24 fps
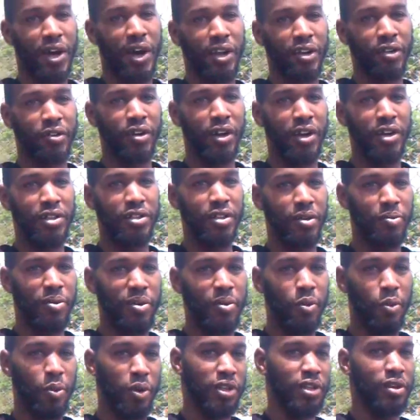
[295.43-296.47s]
It's kind of crazy
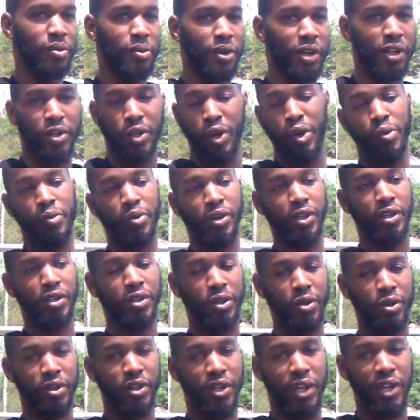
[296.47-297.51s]
that people with the money don't want
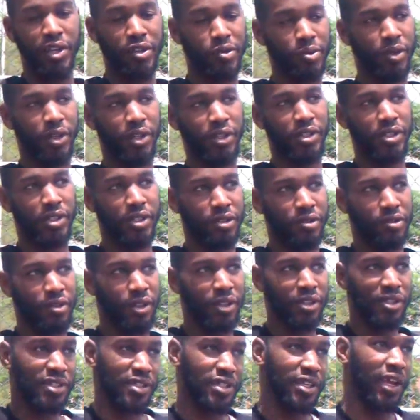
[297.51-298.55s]
to do it. They just want to
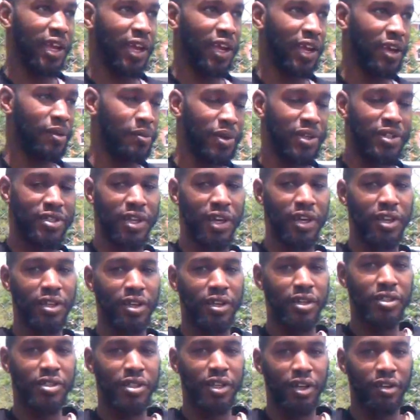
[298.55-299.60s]
scam and take it
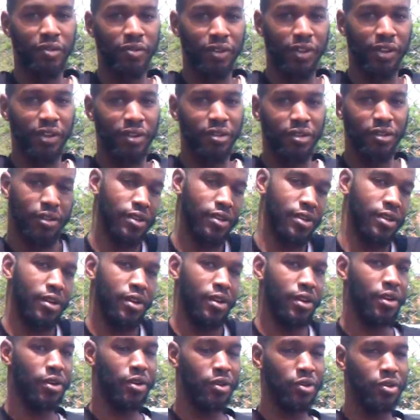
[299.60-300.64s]
themselves
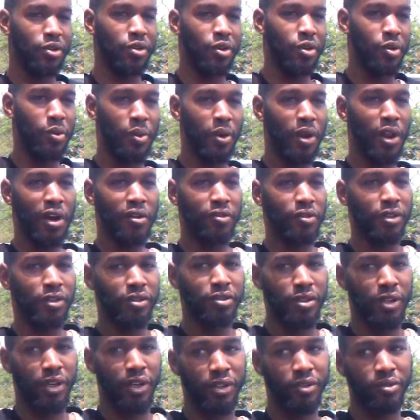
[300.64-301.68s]
and do whatever.
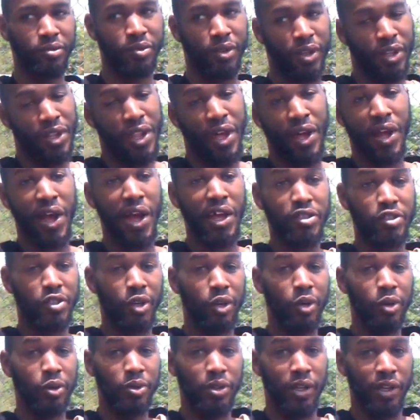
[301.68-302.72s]
So, like I
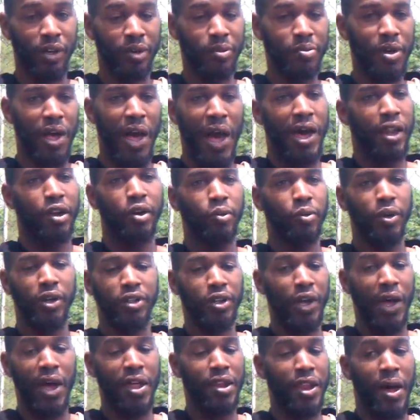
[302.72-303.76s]
told them, I don't
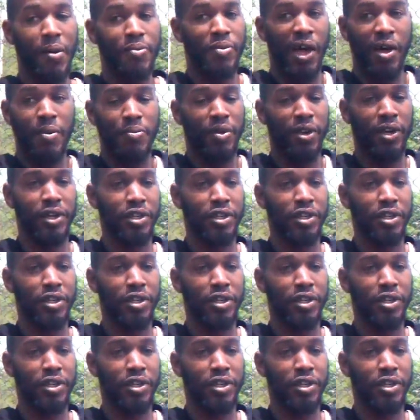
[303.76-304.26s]
want to, I'm not